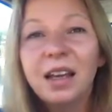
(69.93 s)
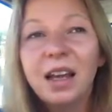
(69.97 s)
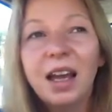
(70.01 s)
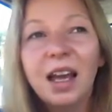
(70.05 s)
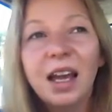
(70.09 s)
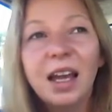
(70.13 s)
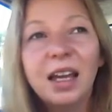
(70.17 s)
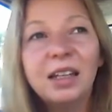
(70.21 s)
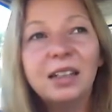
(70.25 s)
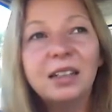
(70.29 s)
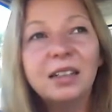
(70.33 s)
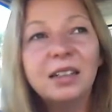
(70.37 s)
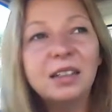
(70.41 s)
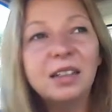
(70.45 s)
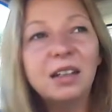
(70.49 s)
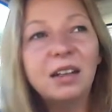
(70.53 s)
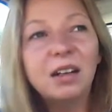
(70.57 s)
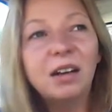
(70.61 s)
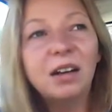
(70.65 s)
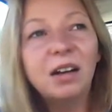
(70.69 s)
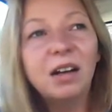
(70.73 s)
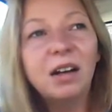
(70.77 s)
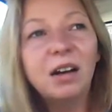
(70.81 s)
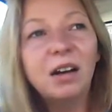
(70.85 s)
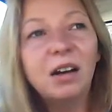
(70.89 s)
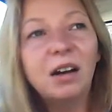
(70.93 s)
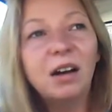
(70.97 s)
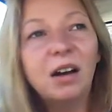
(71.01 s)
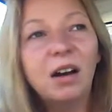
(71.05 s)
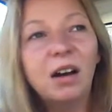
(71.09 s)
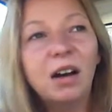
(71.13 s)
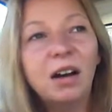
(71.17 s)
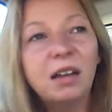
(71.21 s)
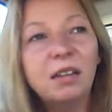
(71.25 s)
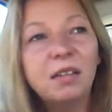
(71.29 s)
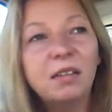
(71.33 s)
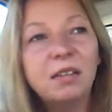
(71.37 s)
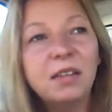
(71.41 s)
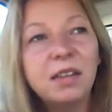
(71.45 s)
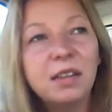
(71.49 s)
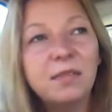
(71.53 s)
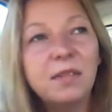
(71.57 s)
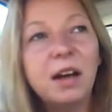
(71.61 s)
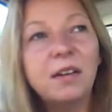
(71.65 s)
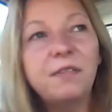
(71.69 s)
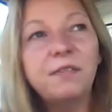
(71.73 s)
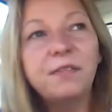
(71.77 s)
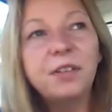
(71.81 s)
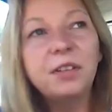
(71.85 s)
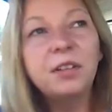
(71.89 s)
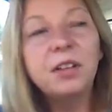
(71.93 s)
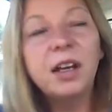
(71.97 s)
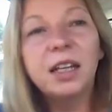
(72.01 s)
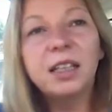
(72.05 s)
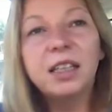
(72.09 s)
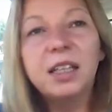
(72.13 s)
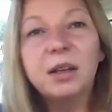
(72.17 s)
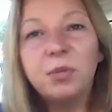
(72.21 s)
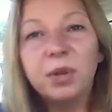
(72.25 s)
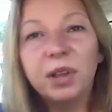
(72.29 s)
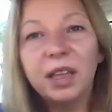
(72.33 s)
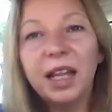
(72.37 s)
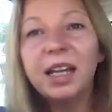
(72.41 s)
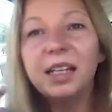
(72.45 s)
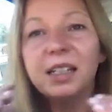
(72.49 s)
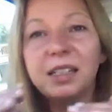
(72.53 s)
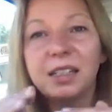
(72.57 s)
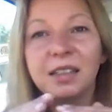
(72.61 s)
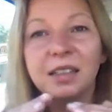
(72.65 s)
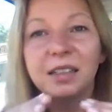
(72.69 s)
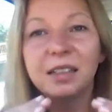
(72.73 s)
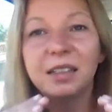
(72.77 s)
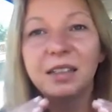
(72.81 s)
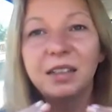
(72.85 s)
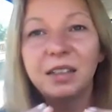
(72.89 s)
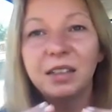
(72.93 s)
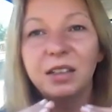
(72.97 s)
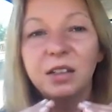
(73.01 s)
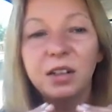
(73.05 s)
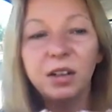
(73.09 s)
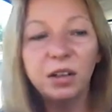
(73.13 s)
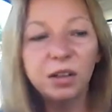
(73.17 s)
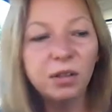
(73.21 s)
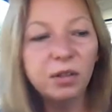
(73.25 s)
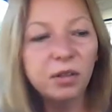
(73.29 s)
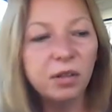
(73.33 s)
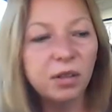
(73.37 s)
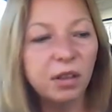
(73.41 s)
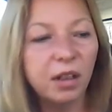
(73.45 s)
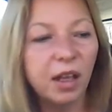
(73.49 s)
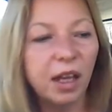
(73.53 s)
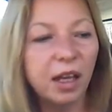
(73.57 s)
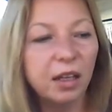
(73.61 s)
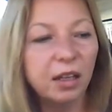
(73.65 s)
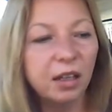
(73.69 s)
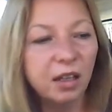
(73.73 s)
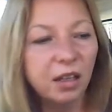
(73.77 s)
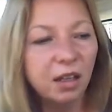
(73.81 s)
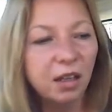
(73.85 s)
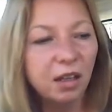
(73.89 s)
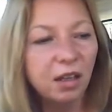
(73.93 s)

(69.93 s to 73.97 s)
and I I feel like they're related, you know, like